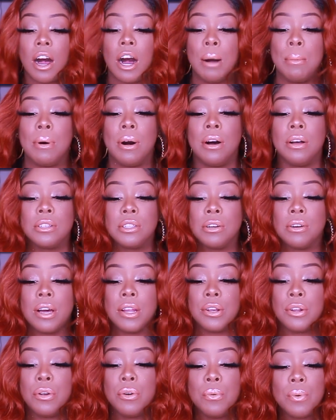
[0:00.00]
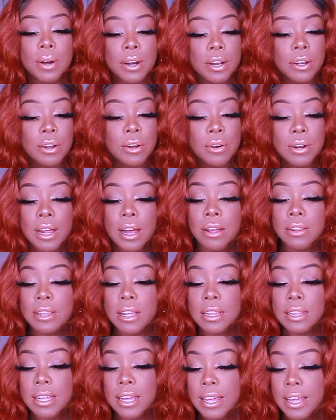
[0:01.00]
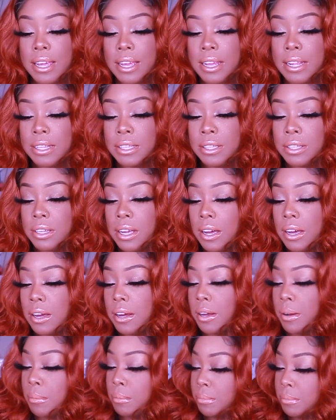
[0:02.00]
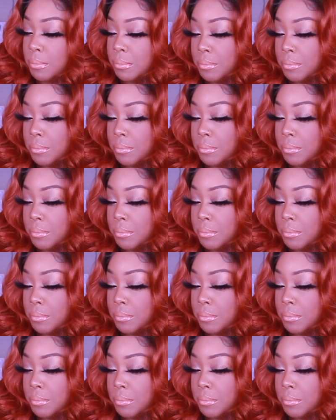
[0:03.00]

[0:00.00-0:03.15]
Um, also, I do want to note out that the ends, um,